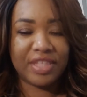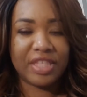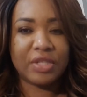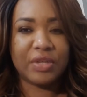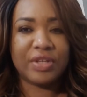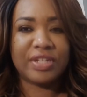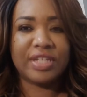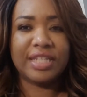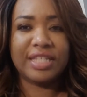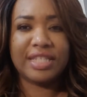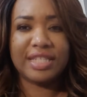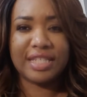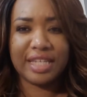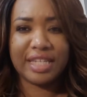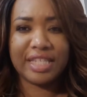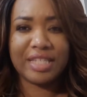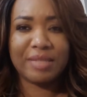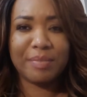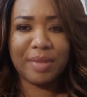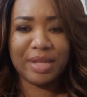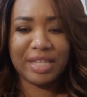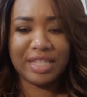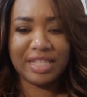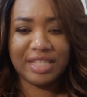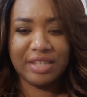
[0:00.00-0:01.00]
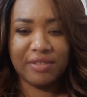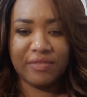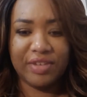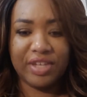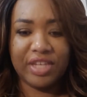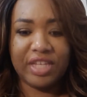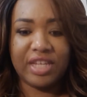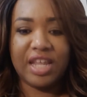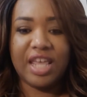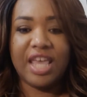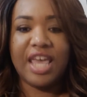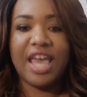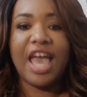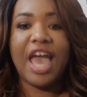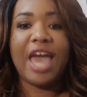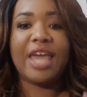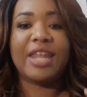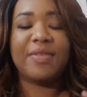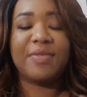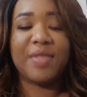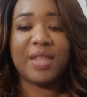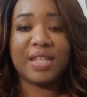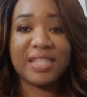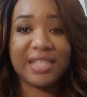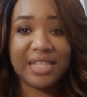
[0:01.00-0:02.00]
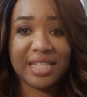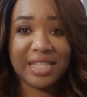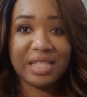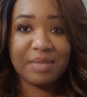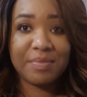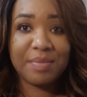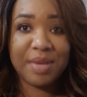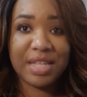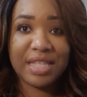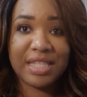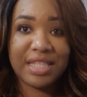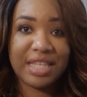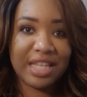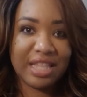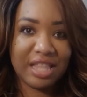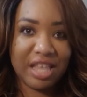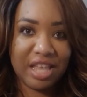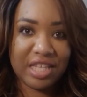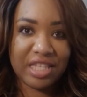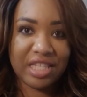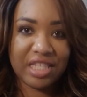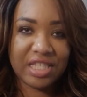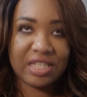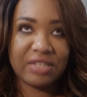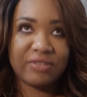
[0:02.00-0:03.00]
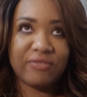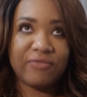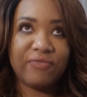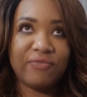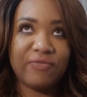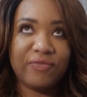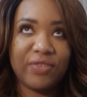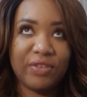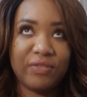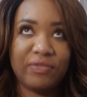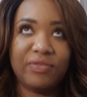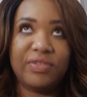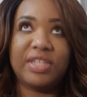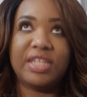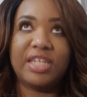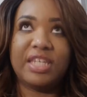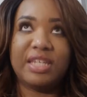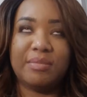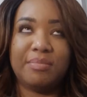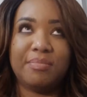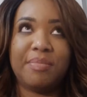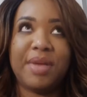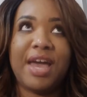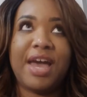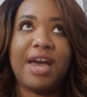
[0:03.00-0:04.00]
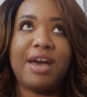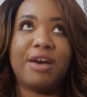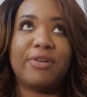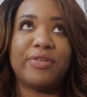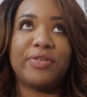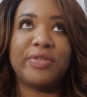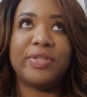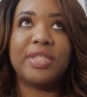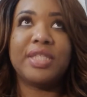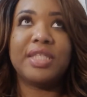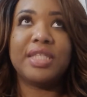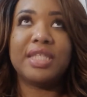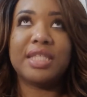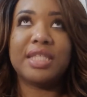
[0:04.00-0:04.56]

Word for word: So I did six months of it. And in that six months, I lost fifteen pounds.